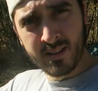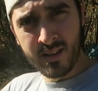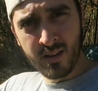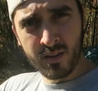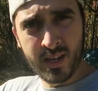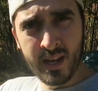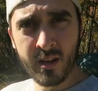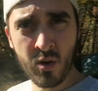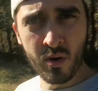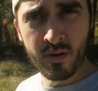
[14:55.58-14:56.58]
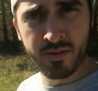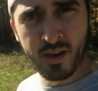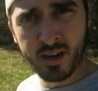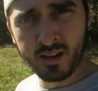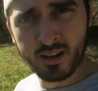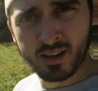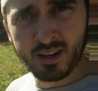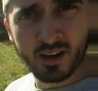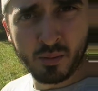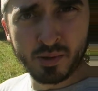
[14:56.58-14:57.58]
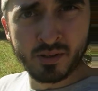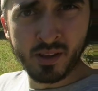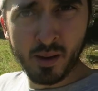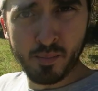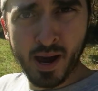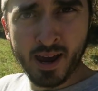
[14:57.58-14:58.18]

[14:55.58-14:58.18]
little kitty quarter thing up into that